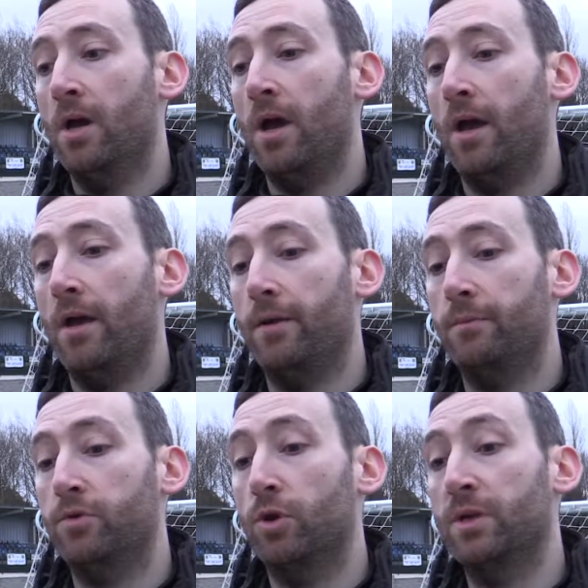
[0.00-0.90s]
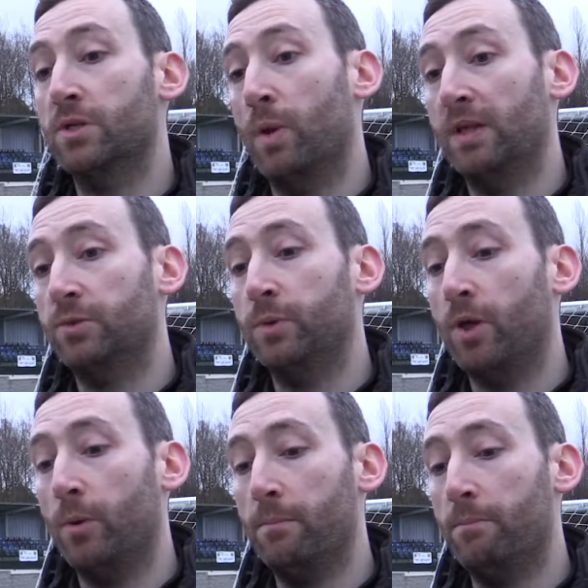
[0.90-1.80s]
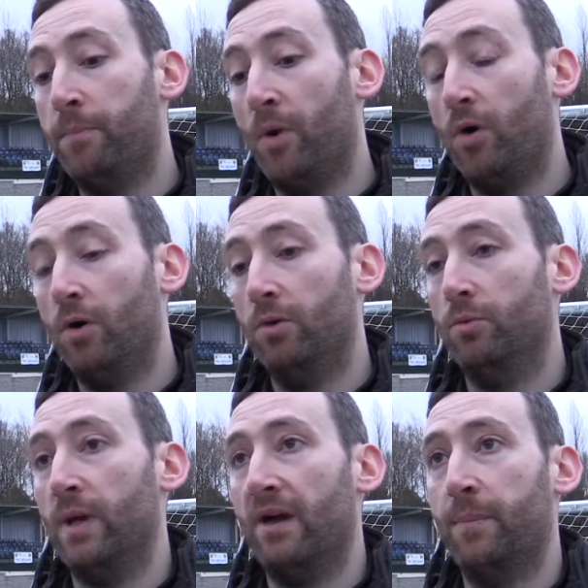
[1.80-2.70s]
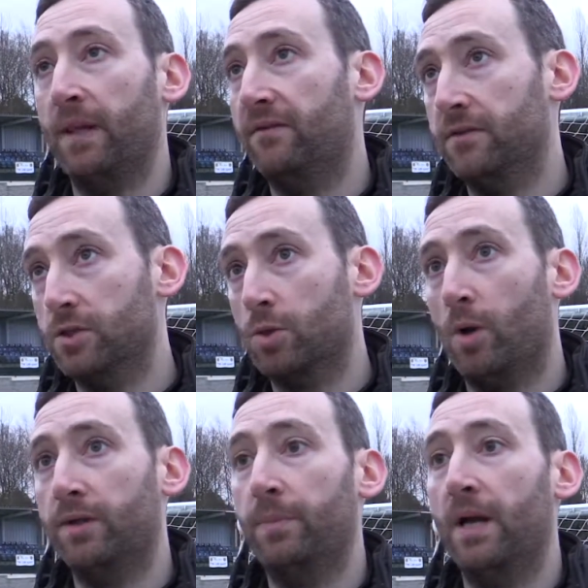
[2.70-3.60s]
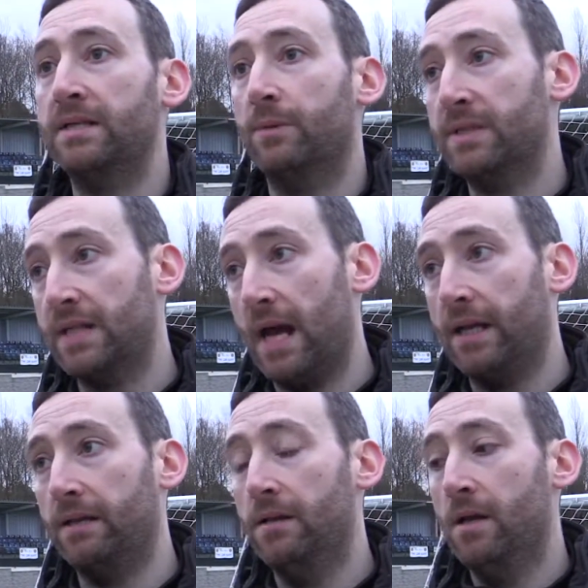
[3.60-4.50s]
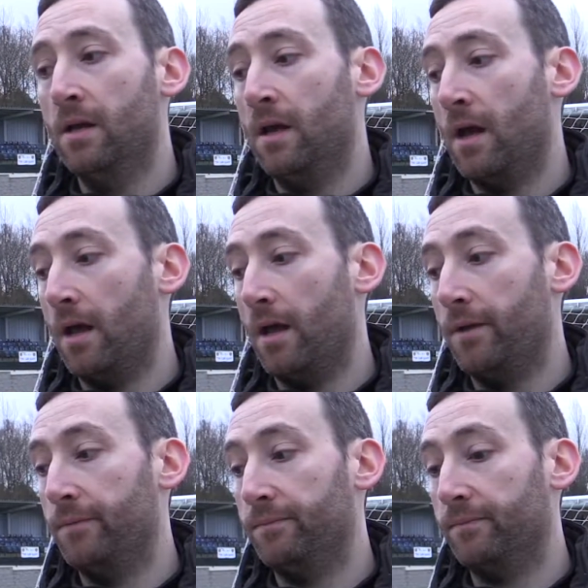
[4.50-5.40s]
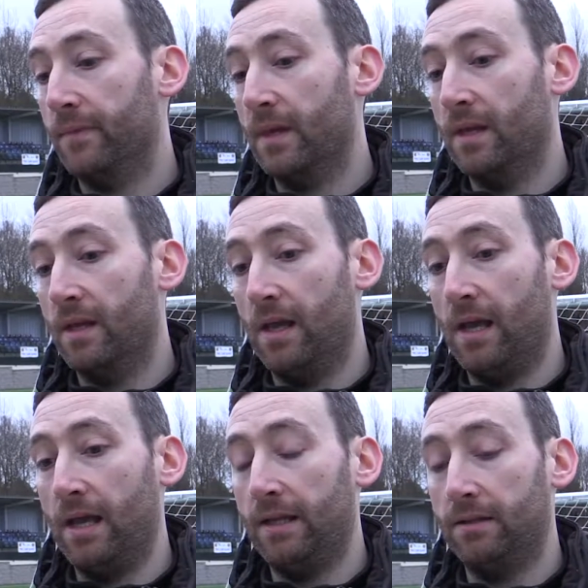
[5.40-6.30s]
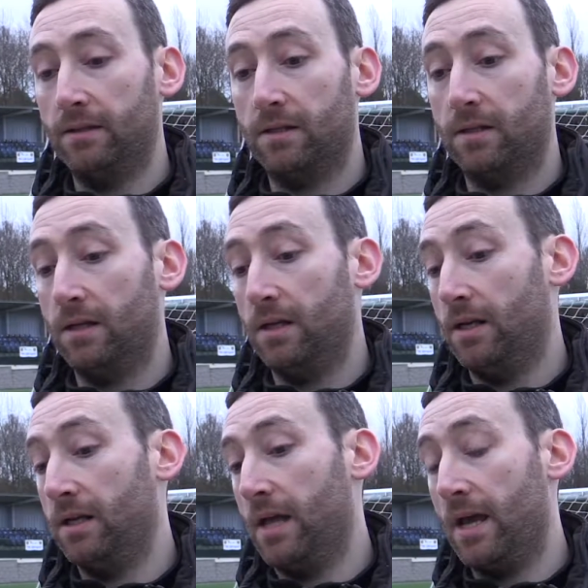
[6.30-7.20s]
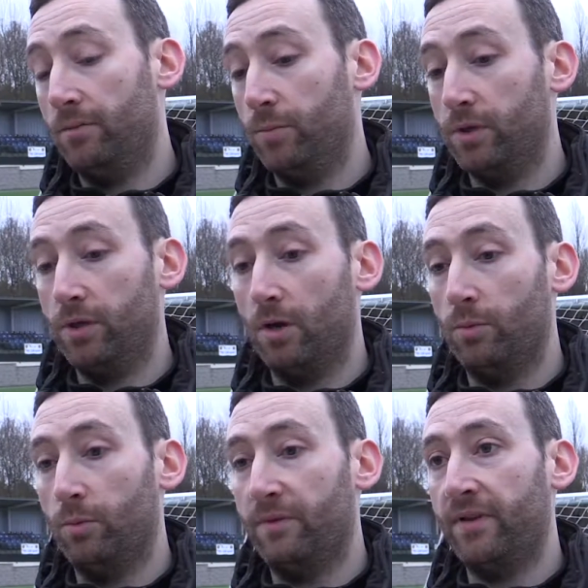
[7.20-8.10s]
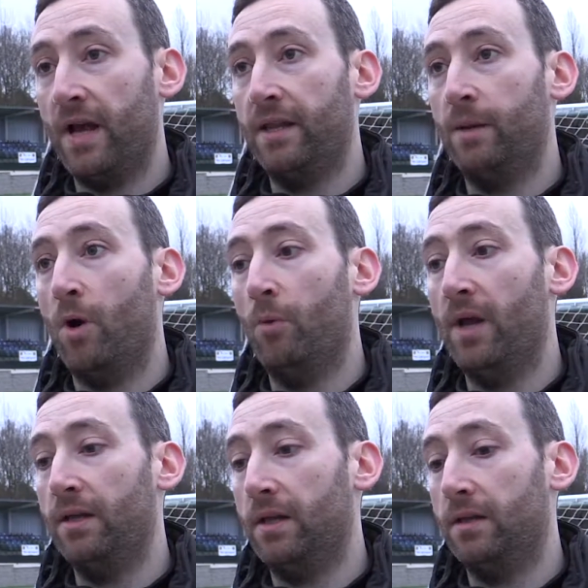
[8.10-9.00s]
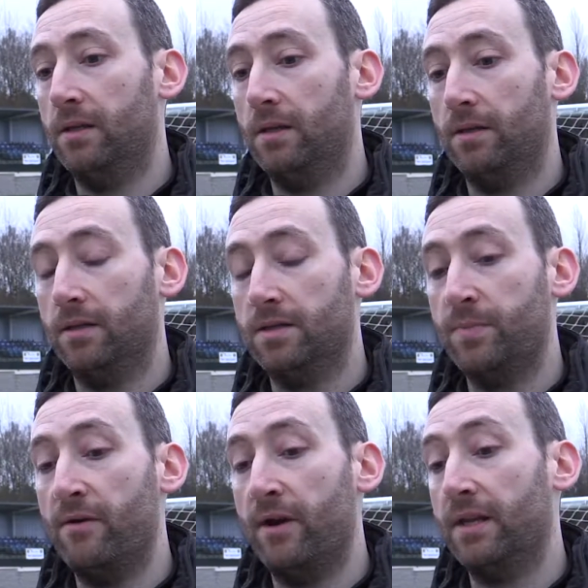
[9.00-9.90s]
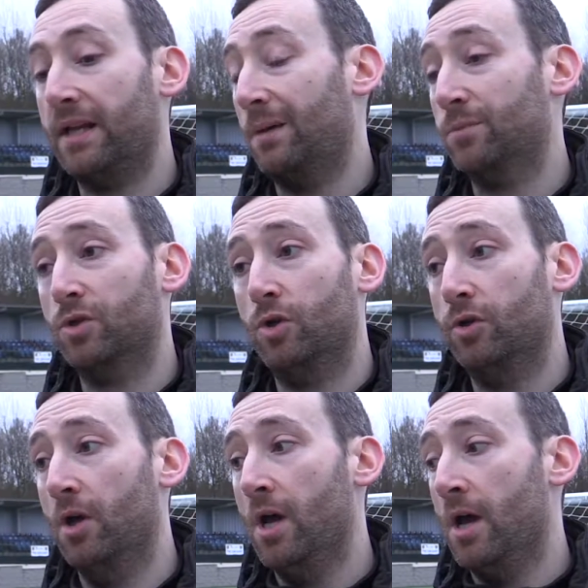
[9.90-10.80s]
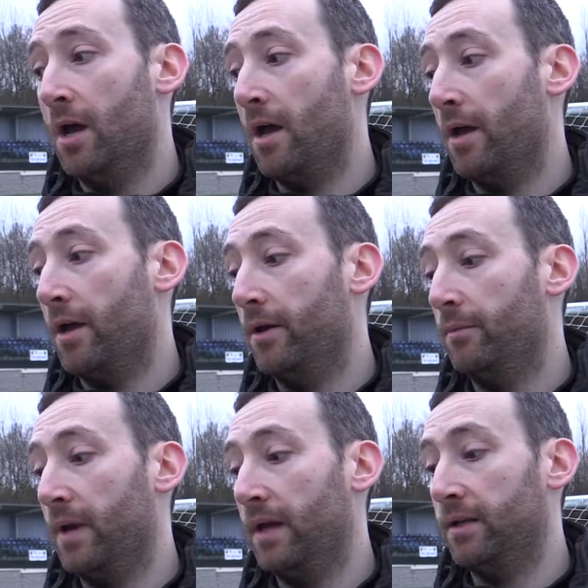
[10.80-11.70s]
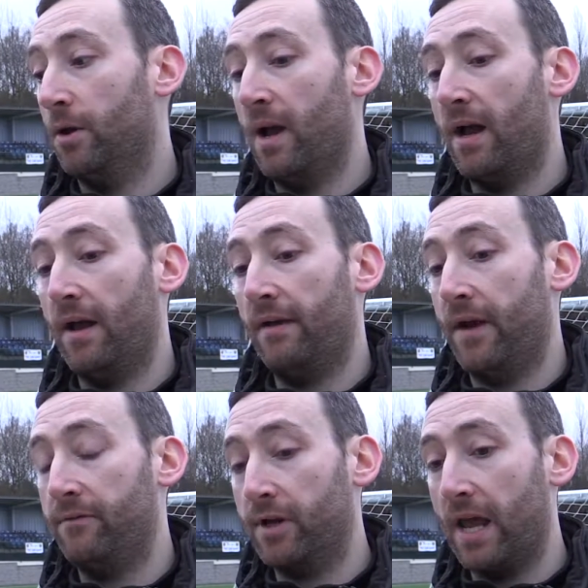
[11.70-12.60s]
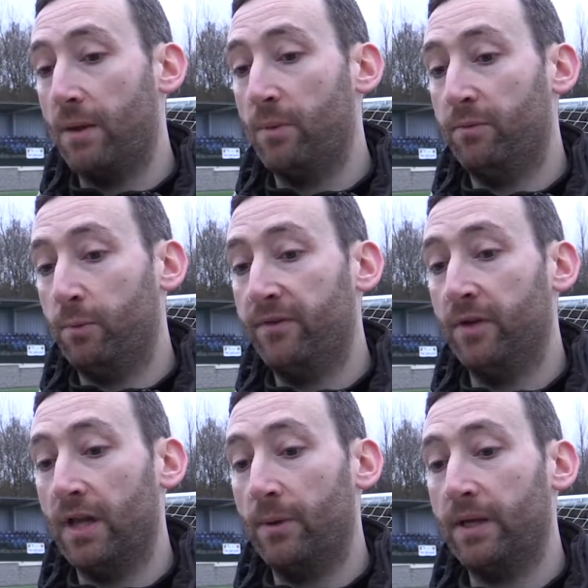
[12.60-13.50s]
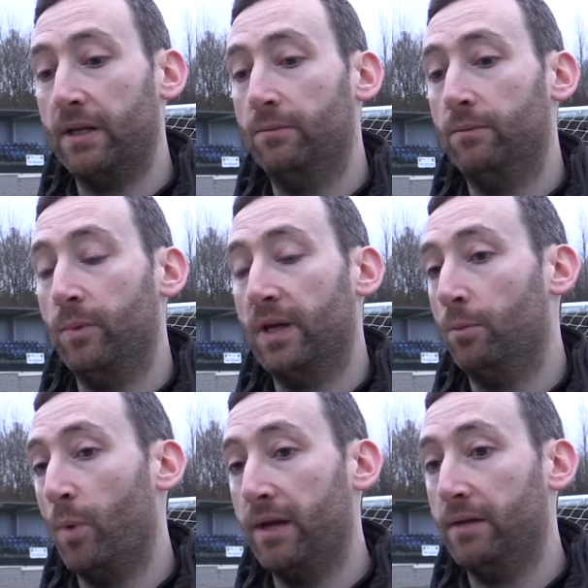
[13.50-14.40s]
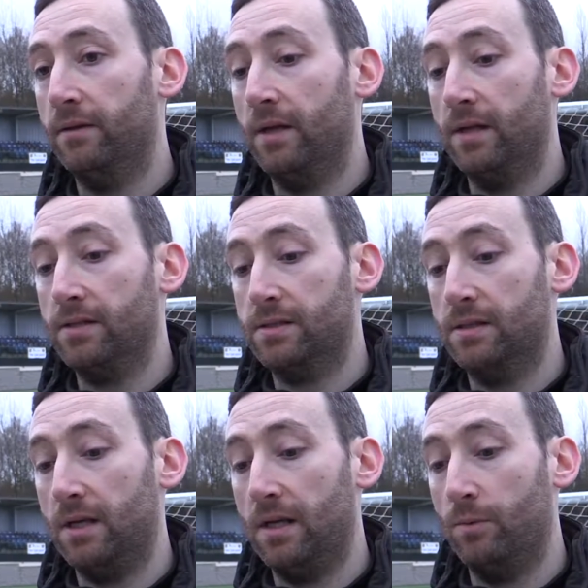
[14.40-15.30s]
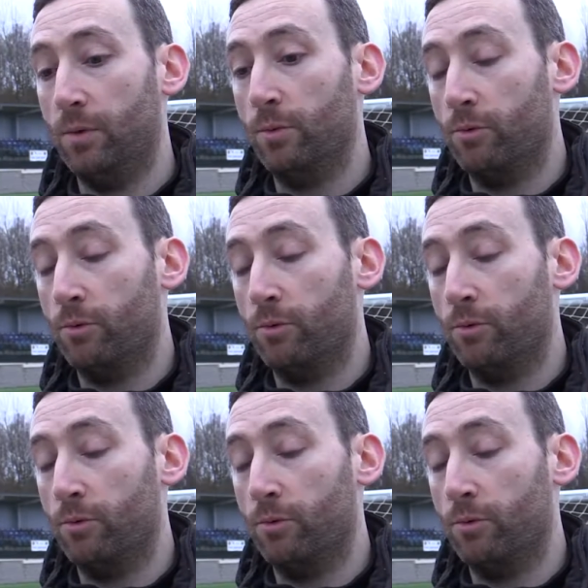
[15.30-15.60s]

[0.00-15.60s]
um, doing as well as we're doing, but we have belief in the squad, the players that we're signing, um, and yeah, we, you know, we're flying at the moment, and, and, the, and the spirit in the camp's good, um, and you know, every game we, feel like we can we can win, and it's we're